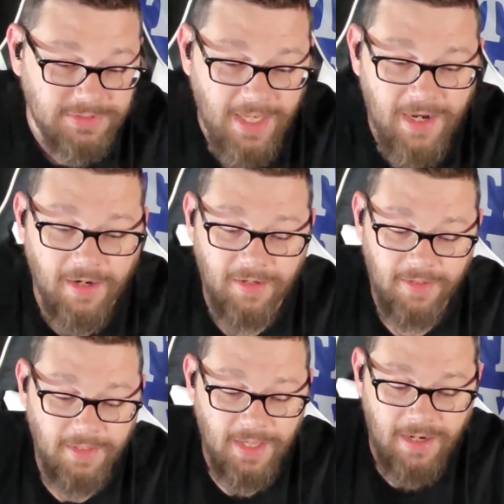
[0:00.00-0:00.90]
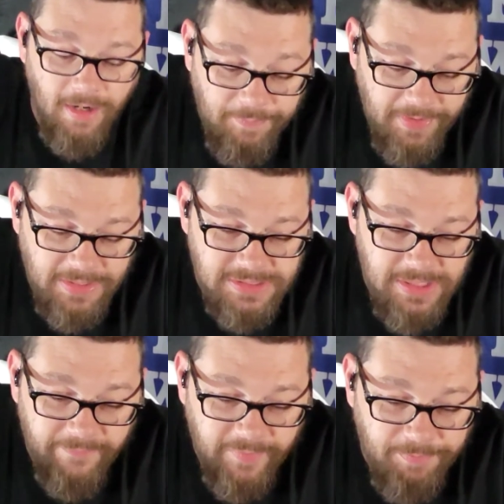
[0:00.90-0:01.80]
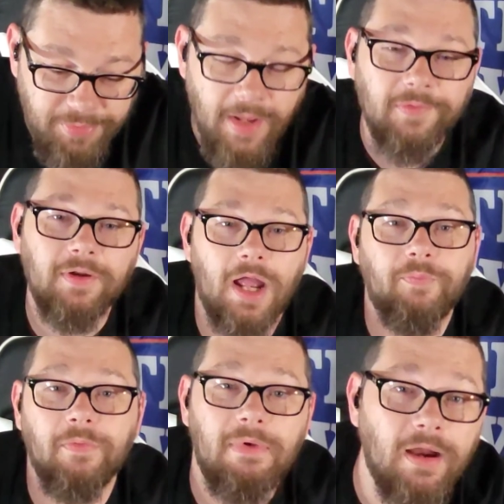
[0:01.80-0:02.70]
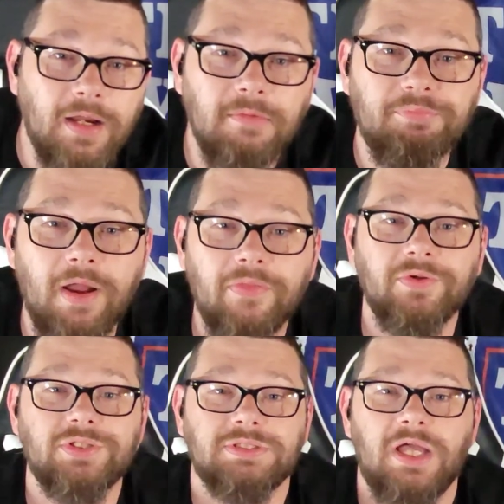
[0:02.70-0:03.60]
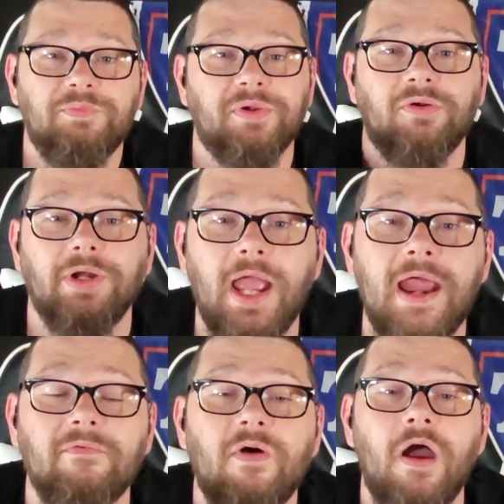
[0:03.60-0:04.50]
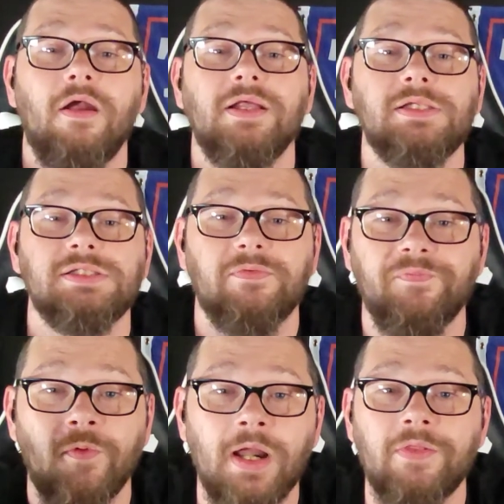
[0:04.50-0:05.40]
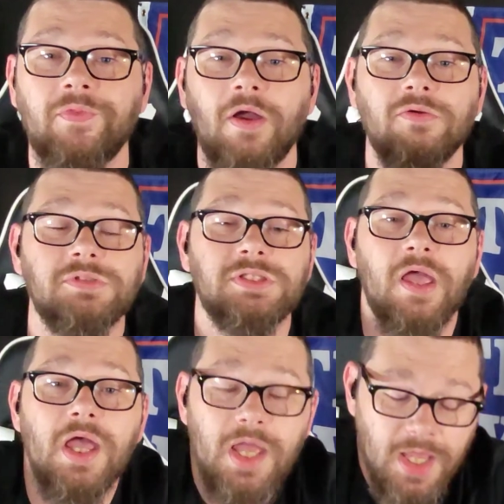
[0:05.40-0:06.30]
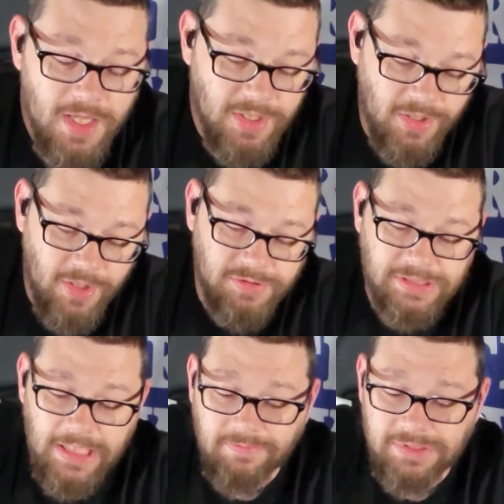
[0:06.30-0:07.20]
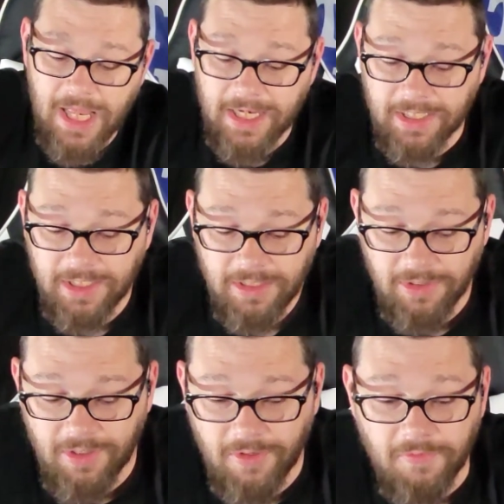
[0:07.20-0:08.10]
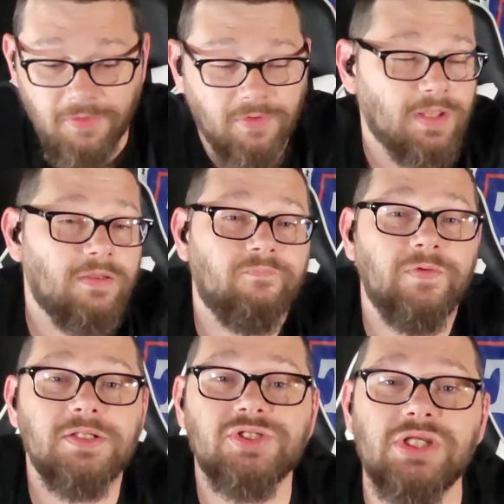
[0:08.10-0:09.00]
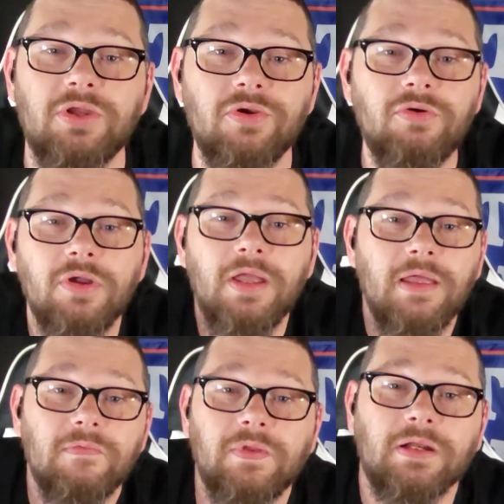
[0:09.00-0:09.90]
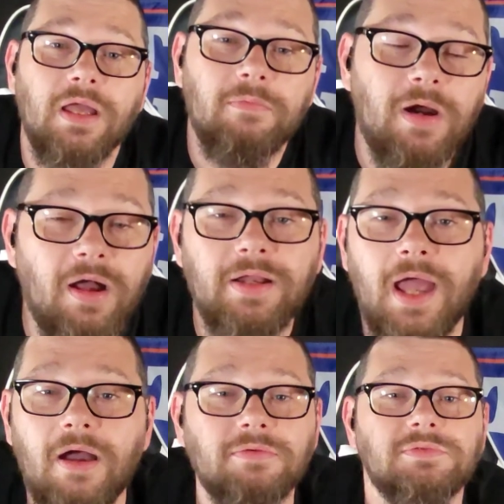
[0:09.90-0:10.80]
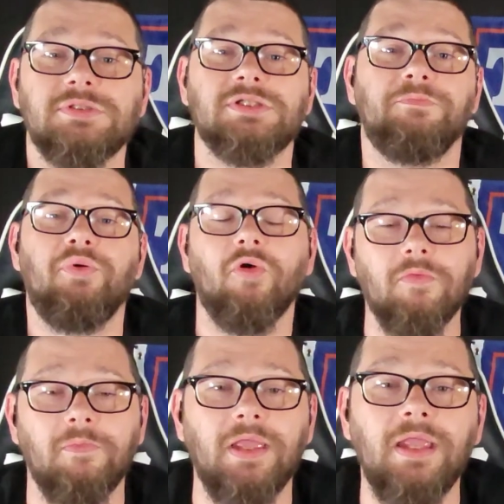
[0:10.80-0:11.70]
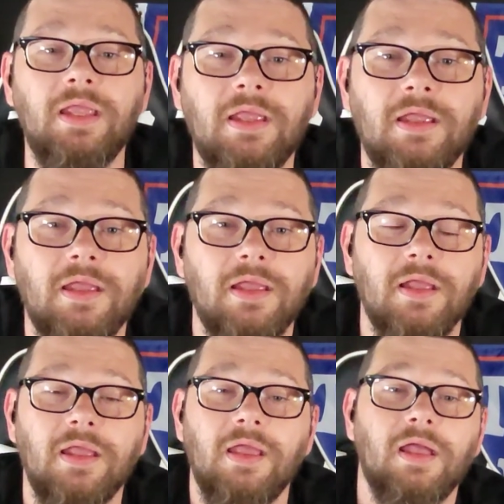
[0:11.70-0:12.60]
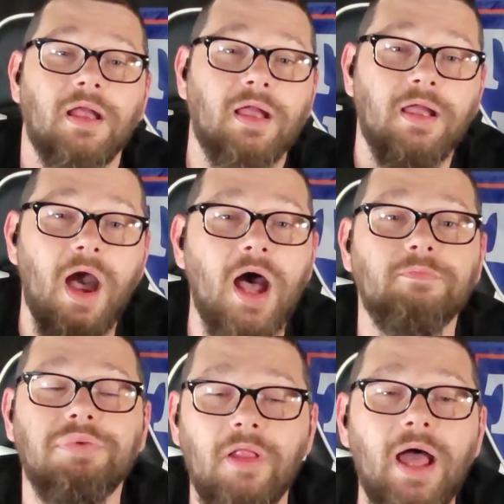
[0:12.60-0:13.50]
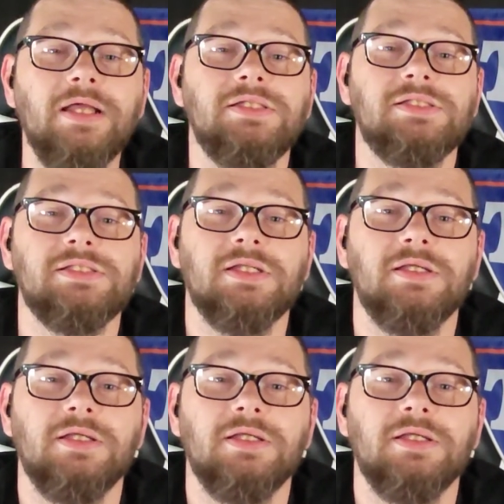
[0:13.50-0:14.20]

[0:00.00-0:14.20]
there, help a conservative brother, help American brother, just help a creative artist. If one of those, seems like, it fits you, then come on out and support me. God bless,